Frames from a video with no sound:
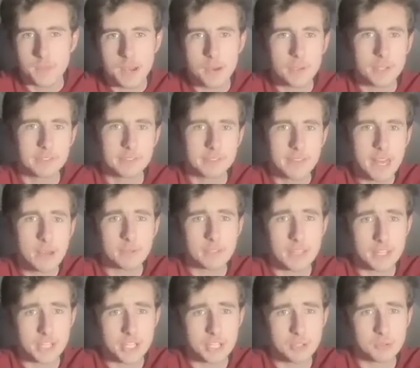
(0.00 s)
that was that was
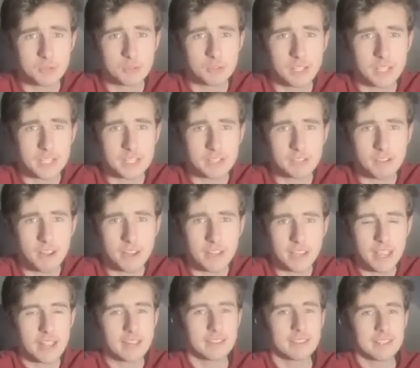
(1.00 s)
actually a cool Easter
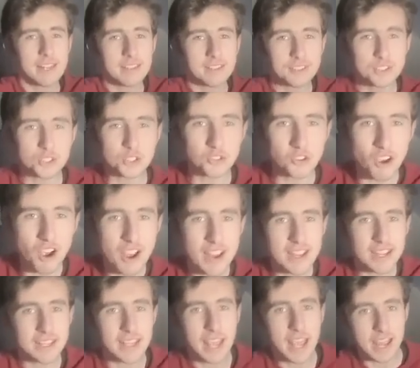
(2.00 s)
egg. It says try
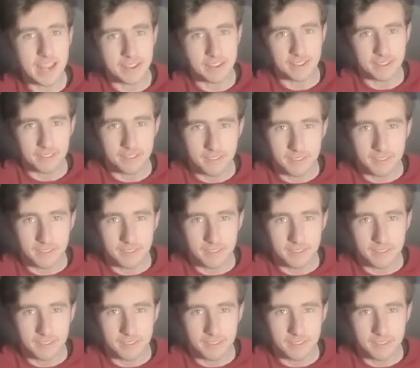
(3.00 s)
again.